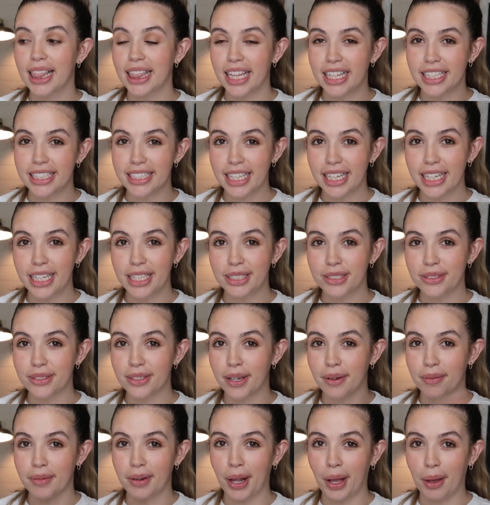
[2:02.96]
let's get into
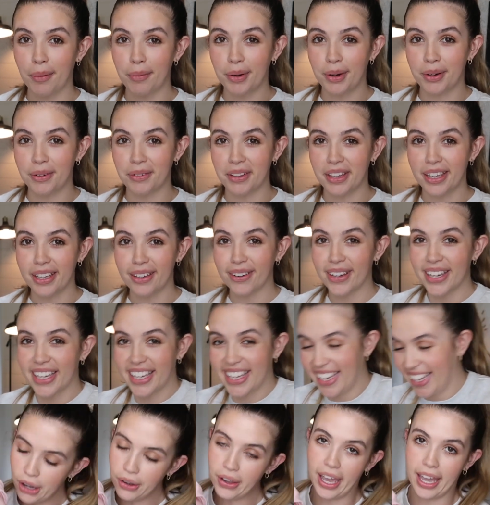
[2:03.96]
it. I'm gonna help her really
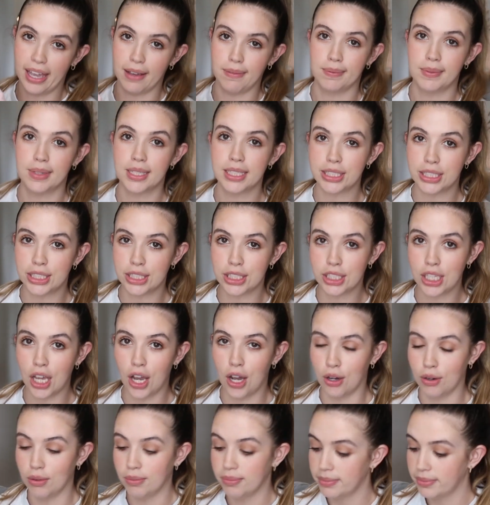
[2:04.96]
quick. Okay, so
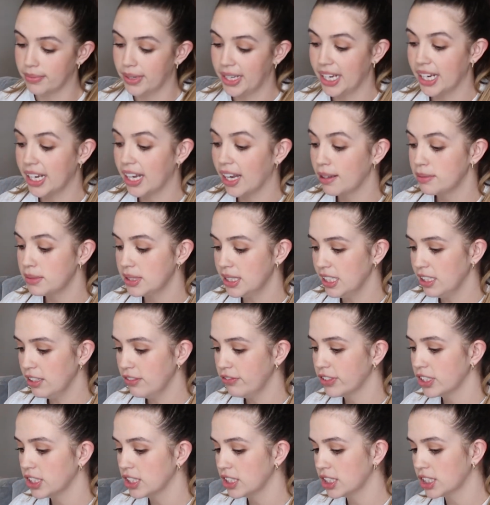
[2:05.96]
when it comes to the
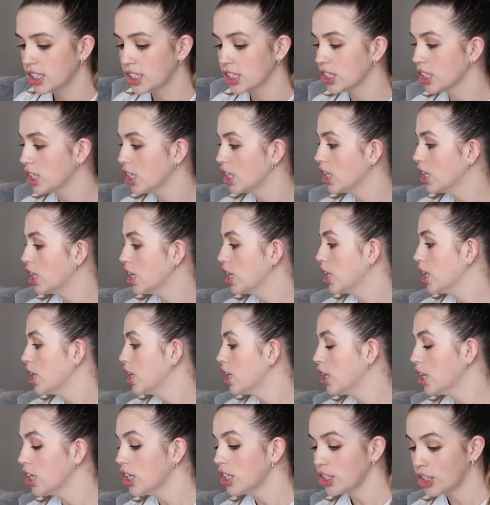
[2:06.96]
first
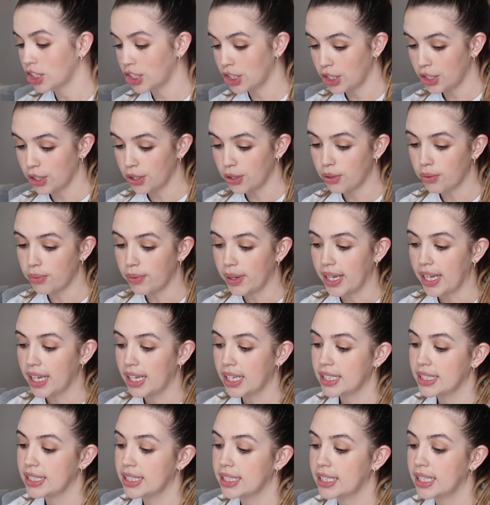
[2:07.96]
2
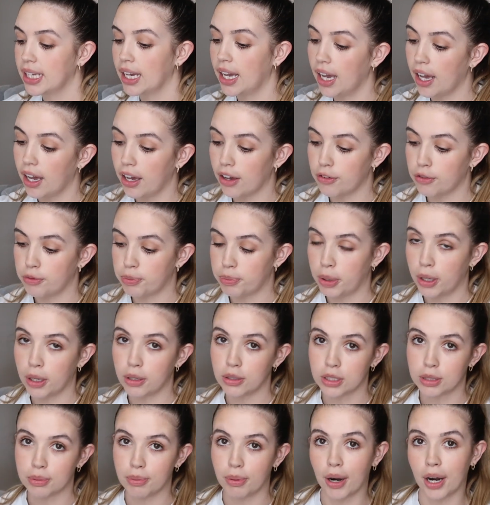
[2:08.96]
weeks of
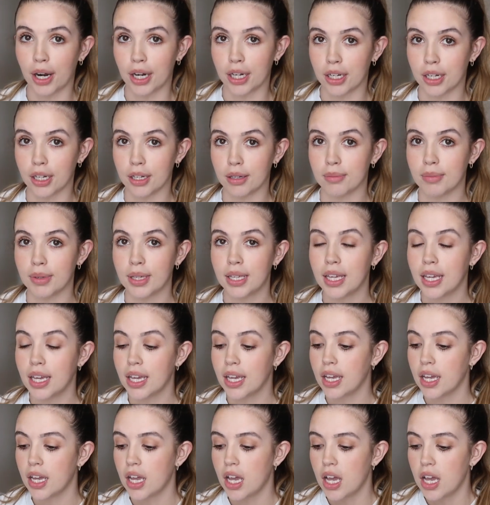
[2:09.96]
postpartum,
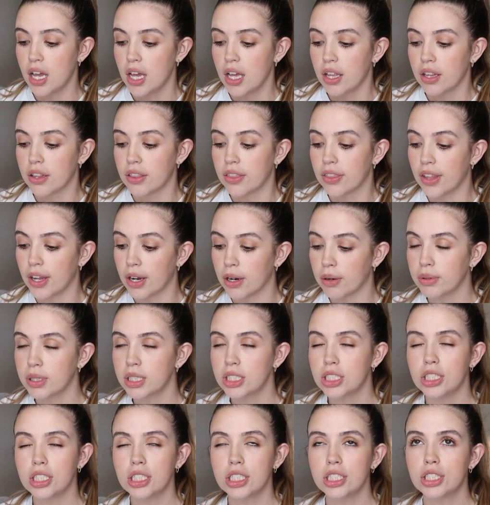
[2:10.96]
there
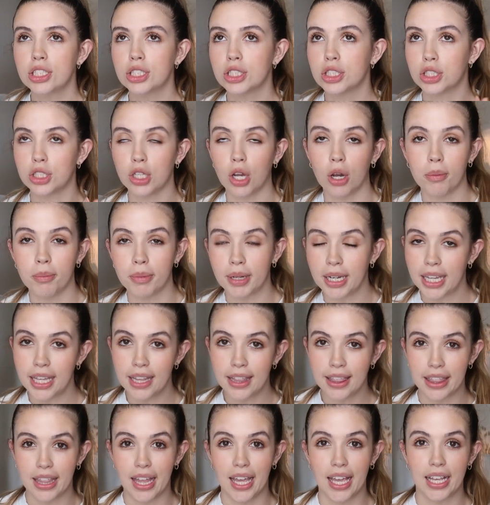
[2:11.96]
was just so many
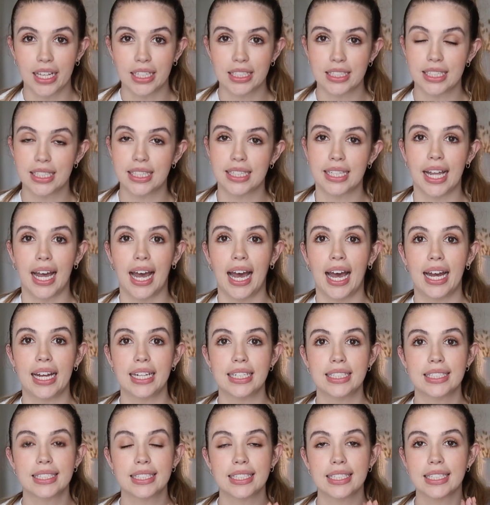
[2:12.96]
things
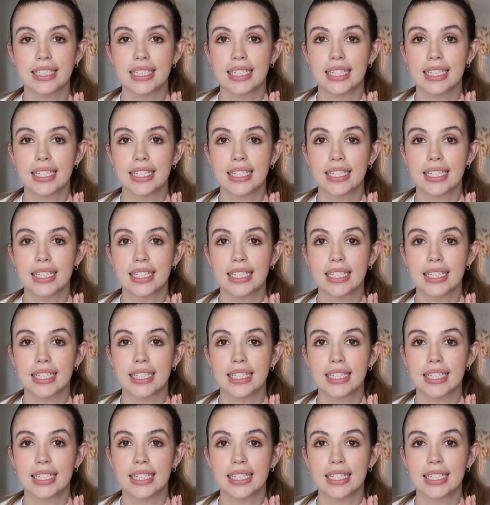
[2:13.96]
that